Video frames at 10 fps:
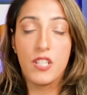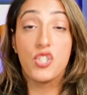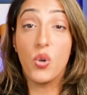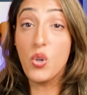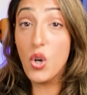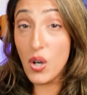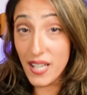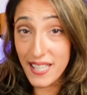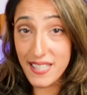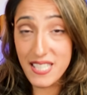So
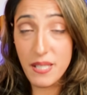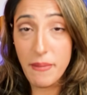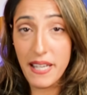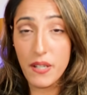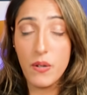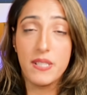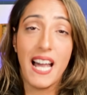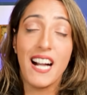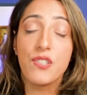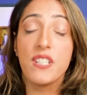cooking the tomatoes
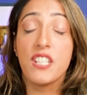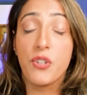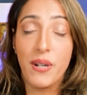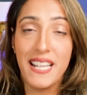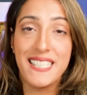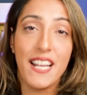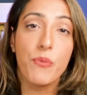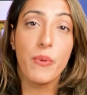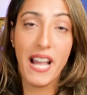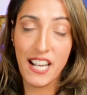actually creates a
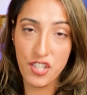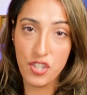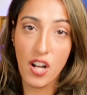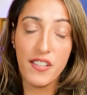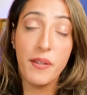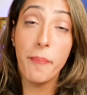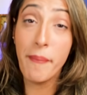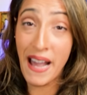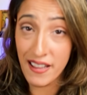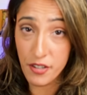reaction called the
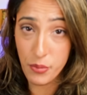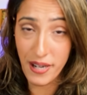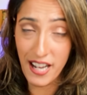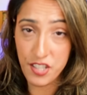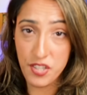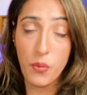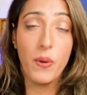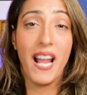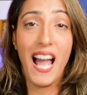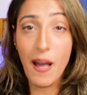Maillard reaction. And what
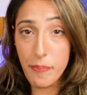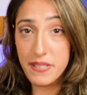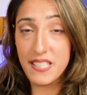happens